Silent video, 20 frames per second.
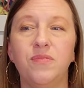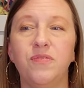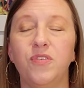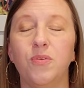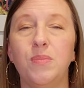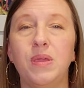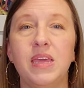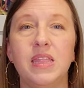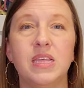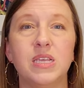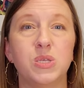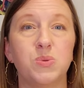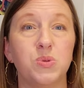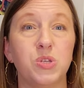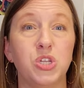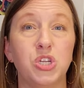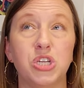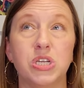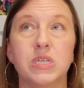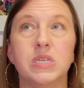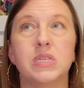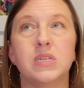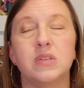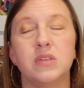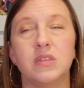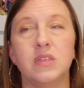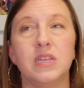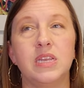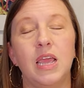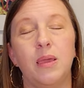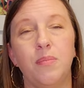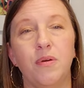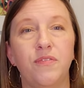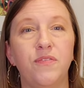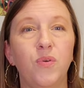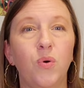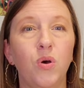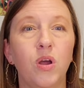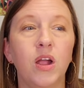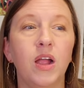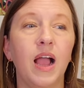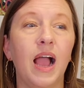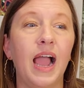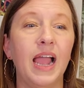For me, this was just the day before.